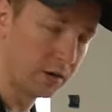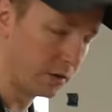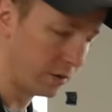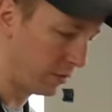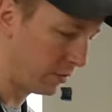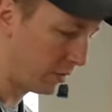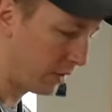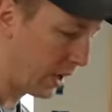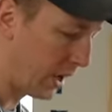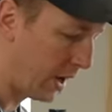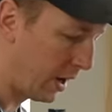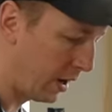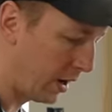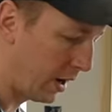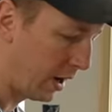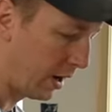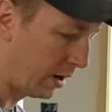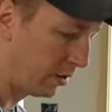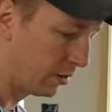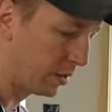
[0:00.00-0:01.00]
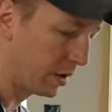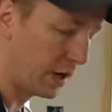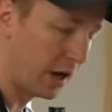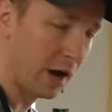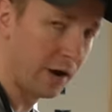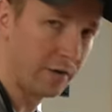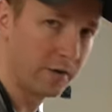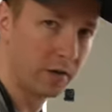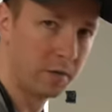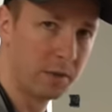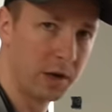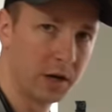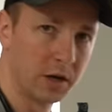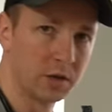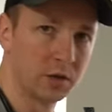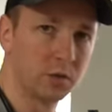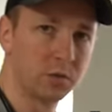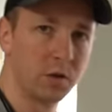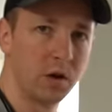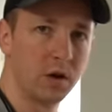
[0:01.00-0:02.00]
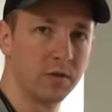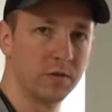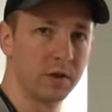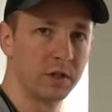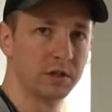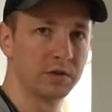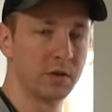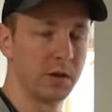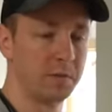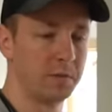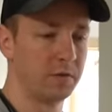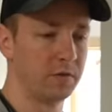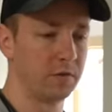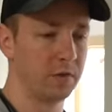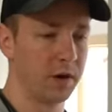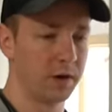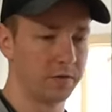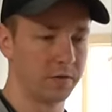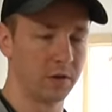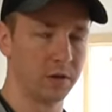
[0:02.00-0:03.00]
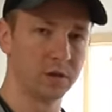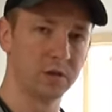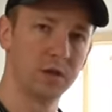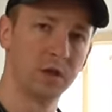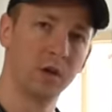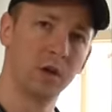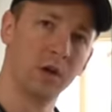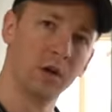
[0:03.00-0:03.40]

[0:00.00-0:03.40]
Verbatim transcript: on the flat, I only have about a 12 inch frame of reference.